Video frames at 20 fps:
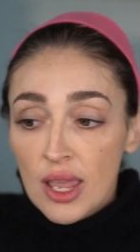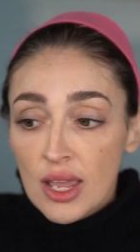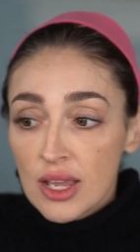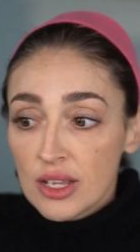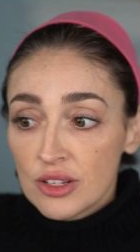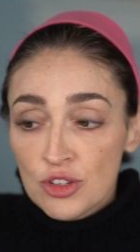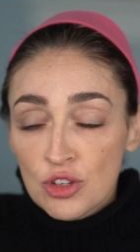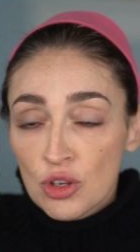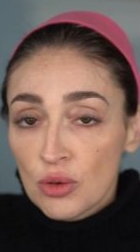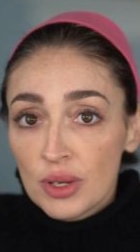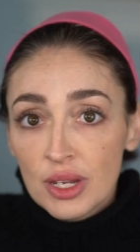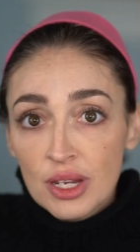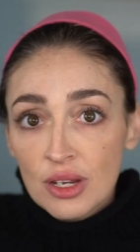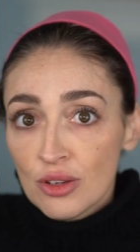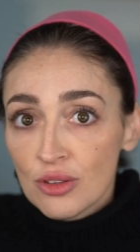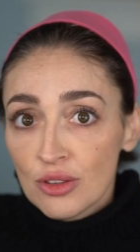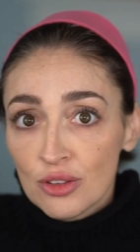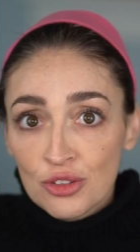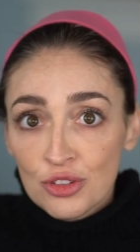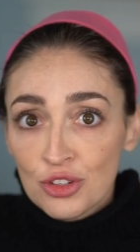And so
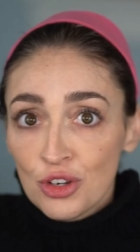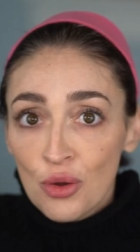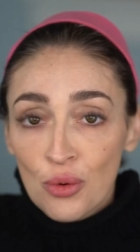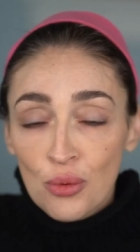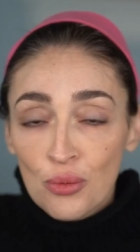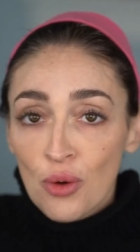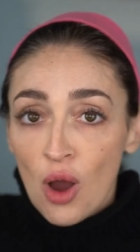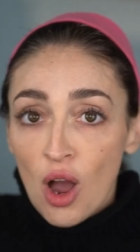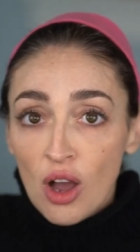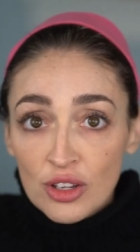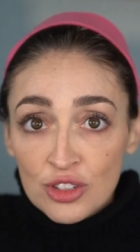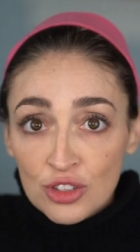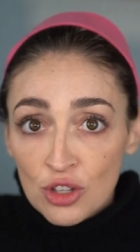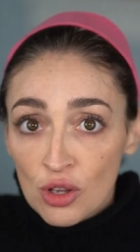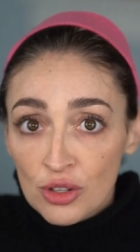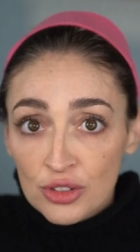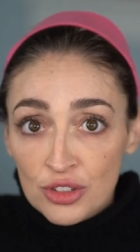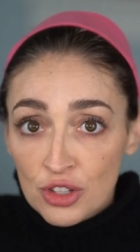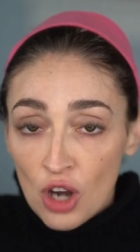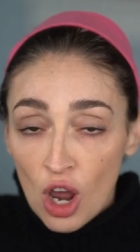here, there's no rock
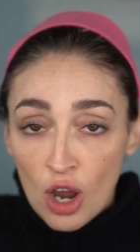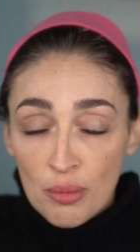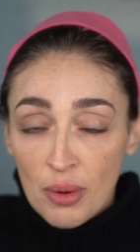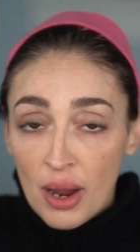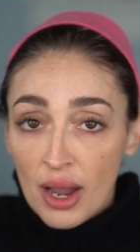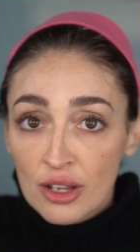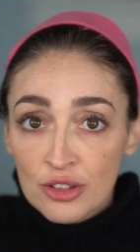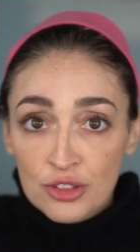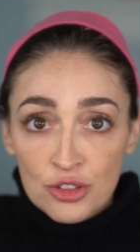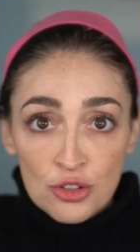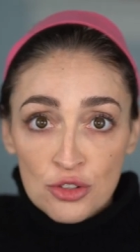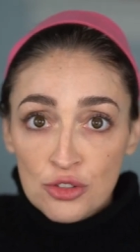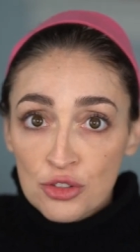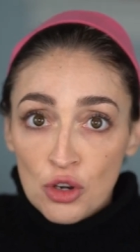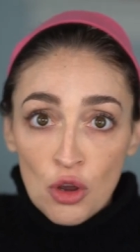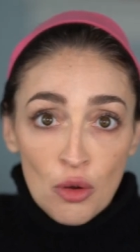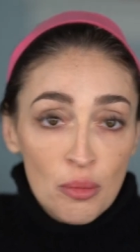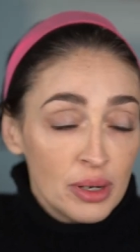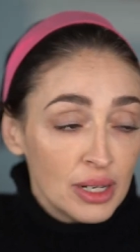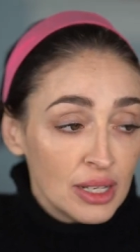salt stockpiles, there's
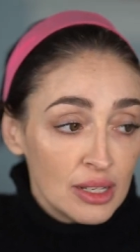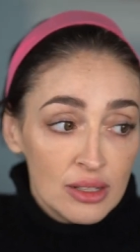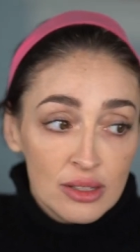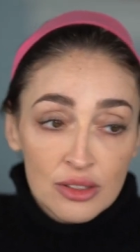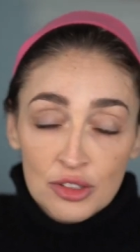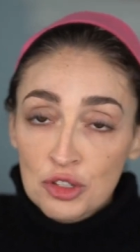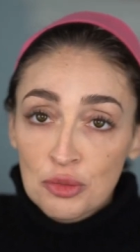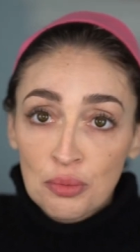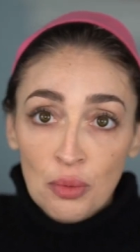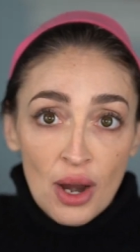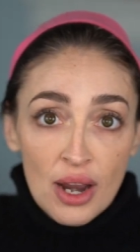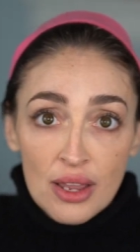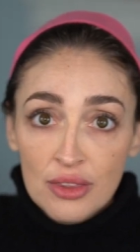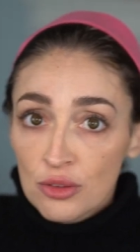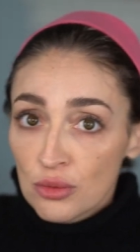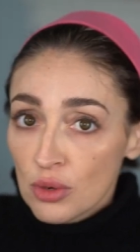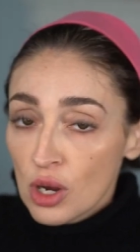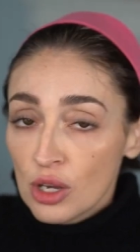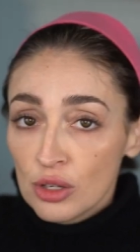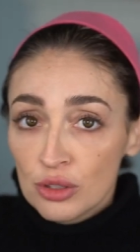nobody spraying
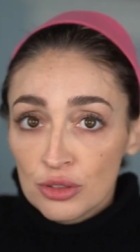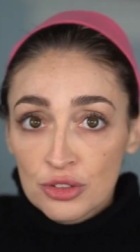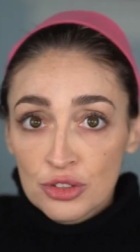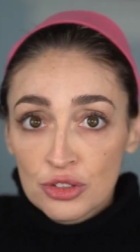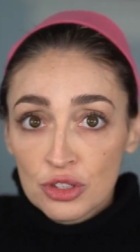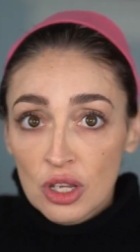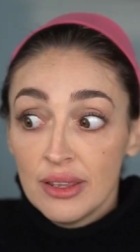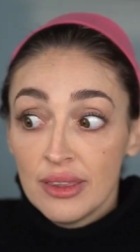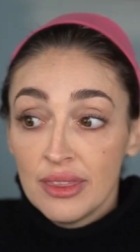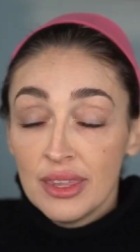the roads.